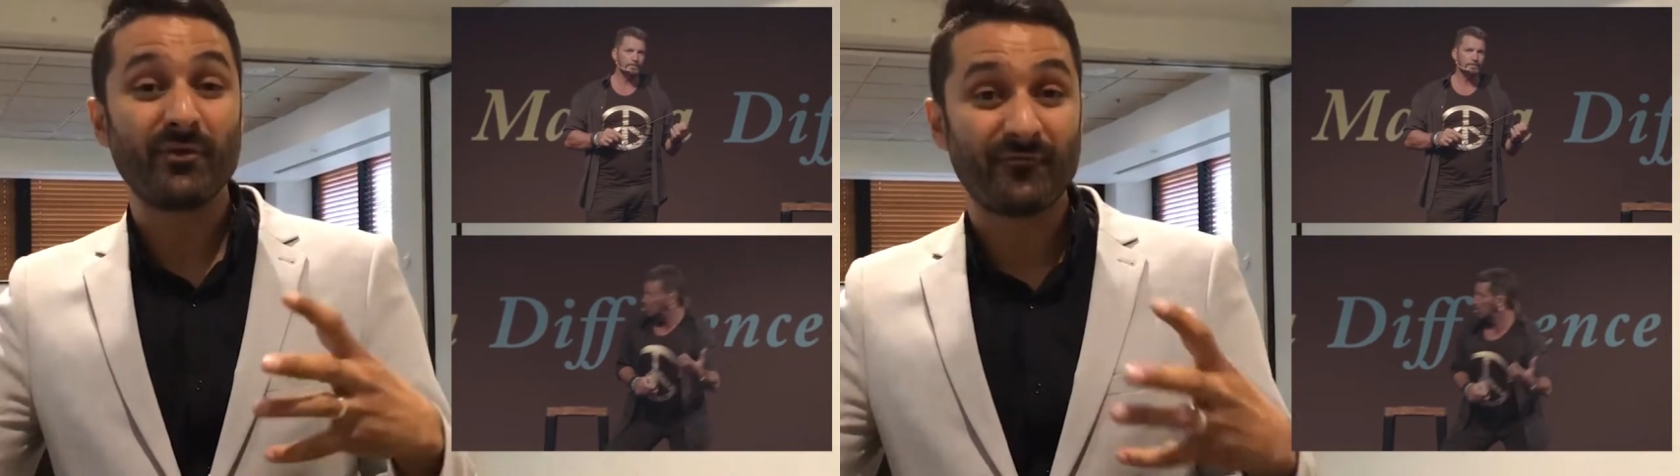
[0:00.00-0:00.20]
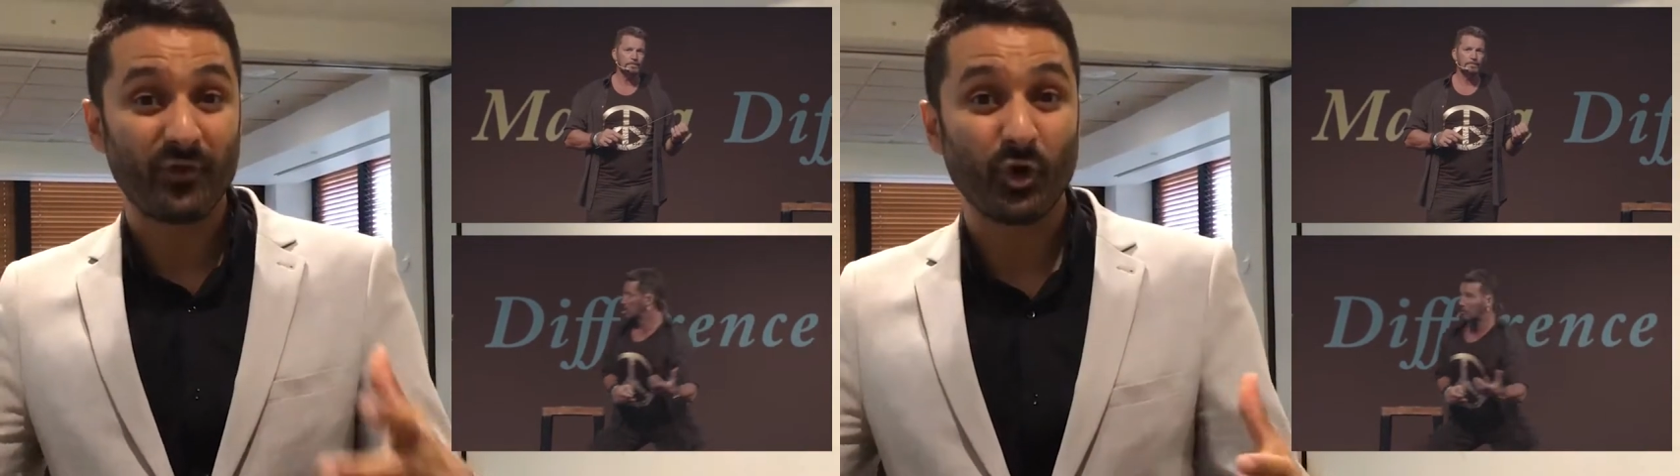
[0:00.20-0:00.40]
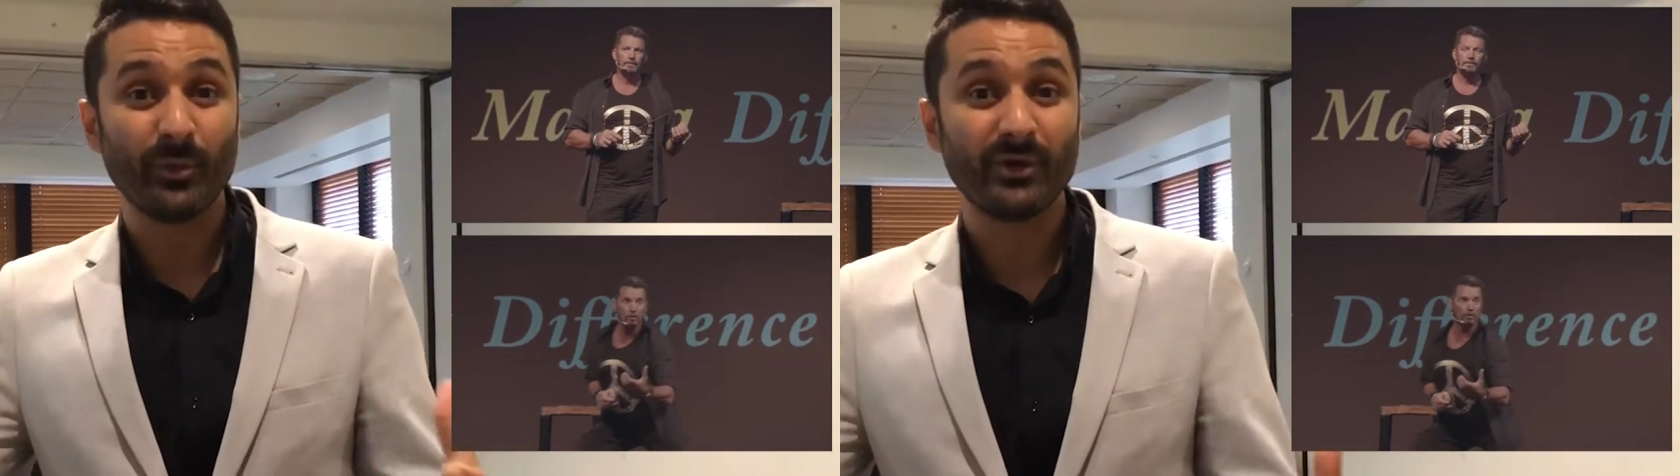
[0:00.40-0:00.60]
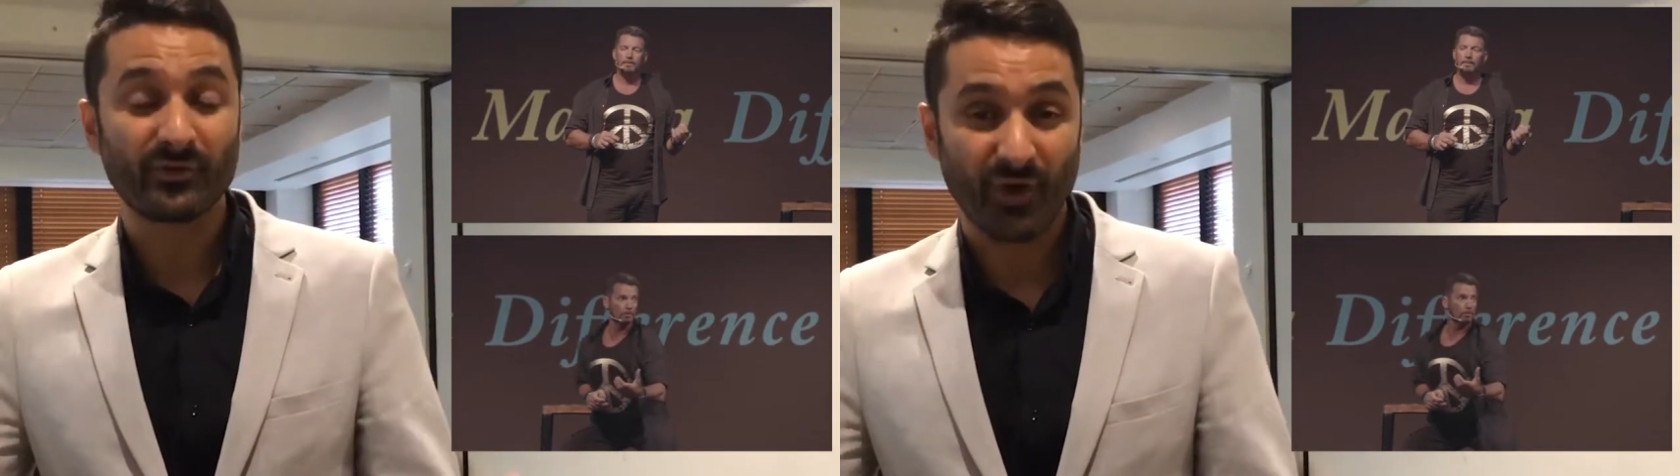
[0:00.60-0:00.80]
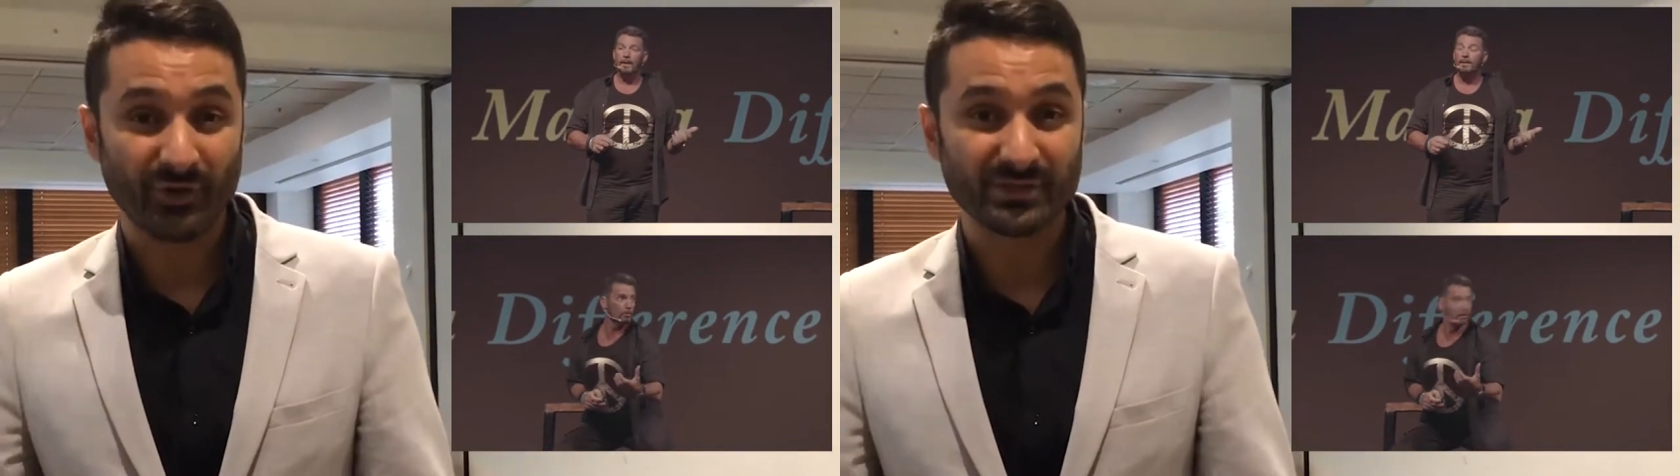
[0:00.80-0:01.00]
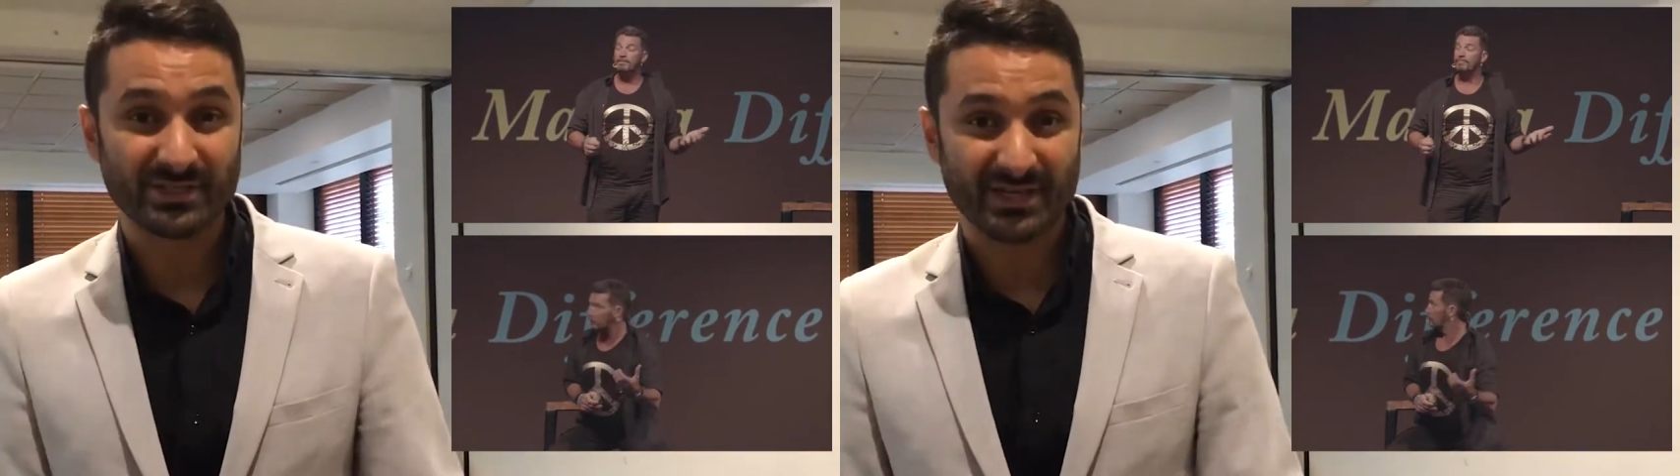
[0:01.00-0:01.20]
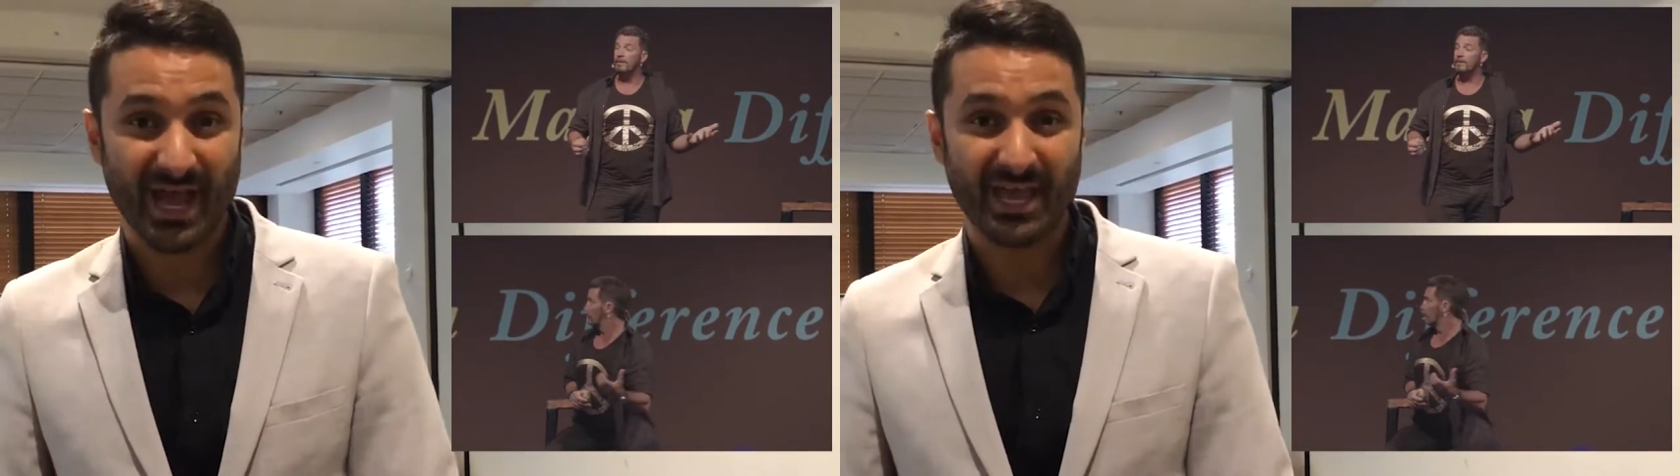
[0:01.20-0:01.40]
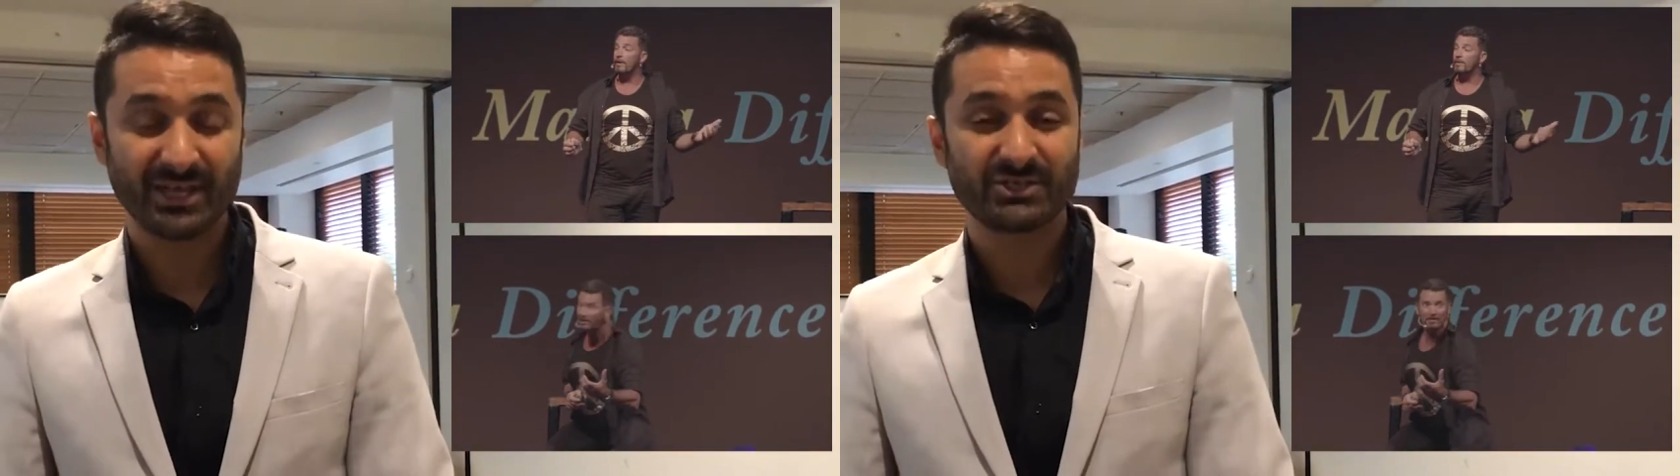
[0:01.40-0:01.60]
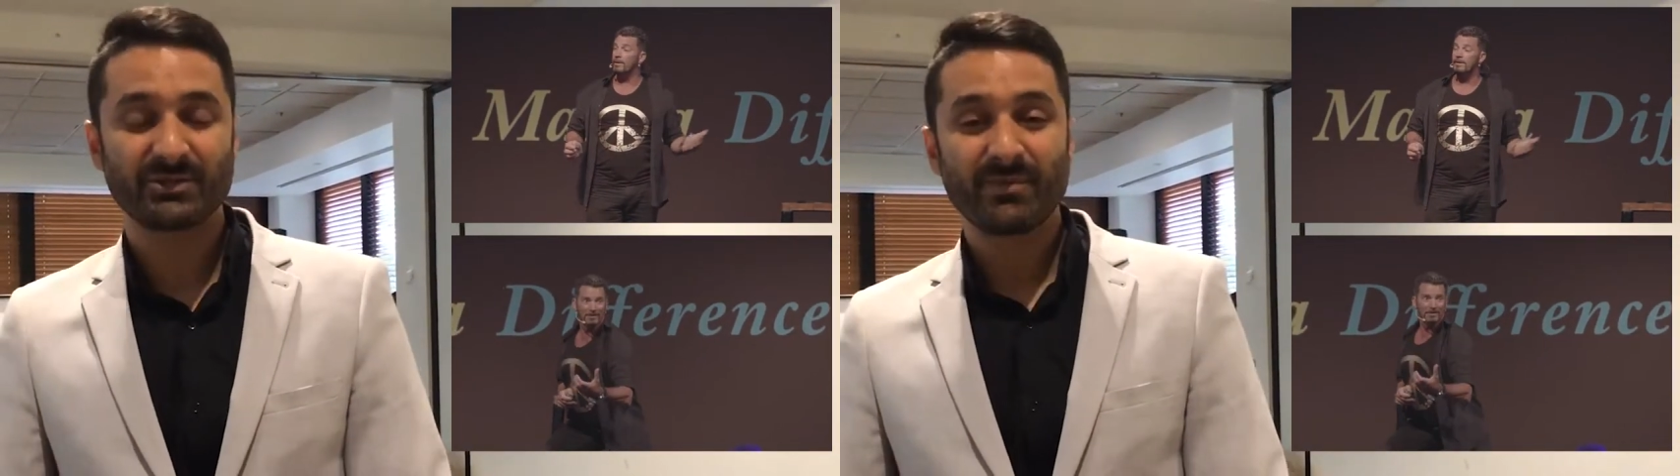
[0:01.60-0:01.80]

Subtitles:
performers on stage,